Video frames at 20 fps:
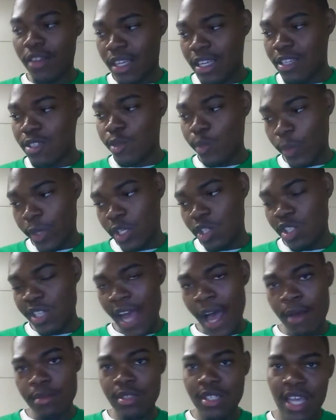least reached
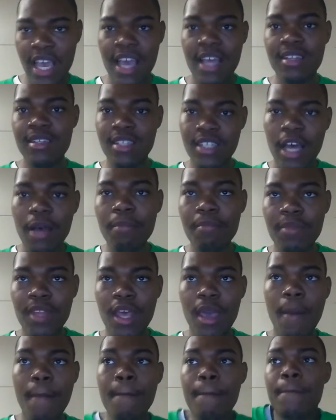out, said
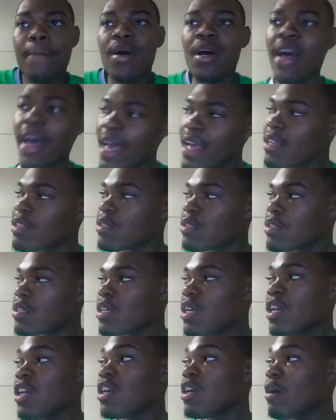something. But
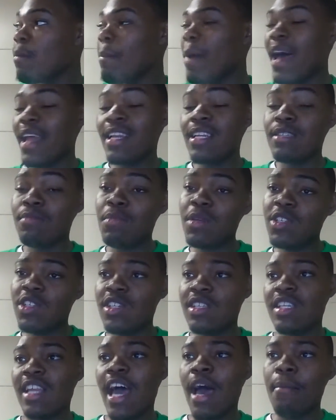by these
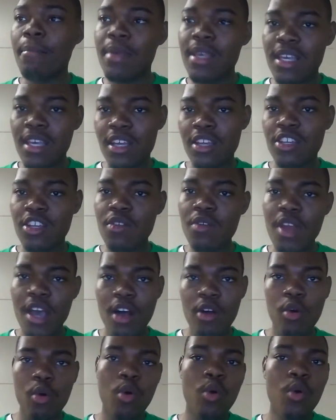bitches not being,
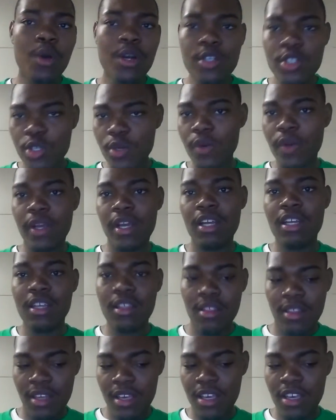cordial or
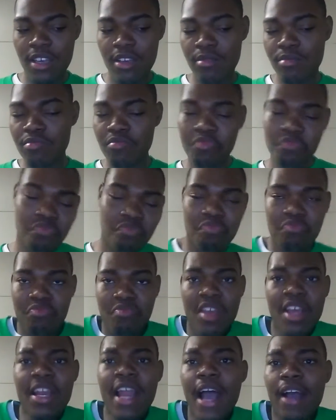anything,
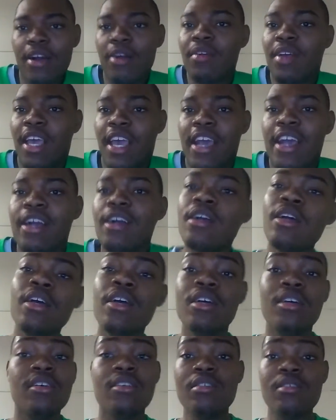they not gonna care.
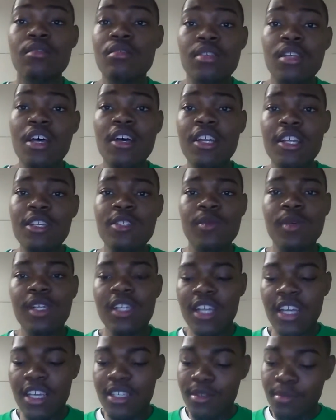So it is what
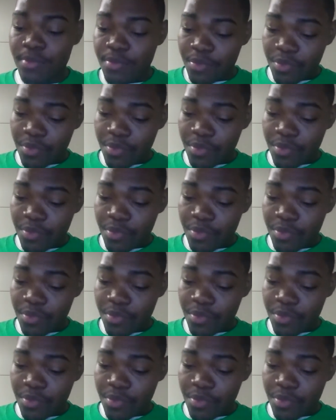it is.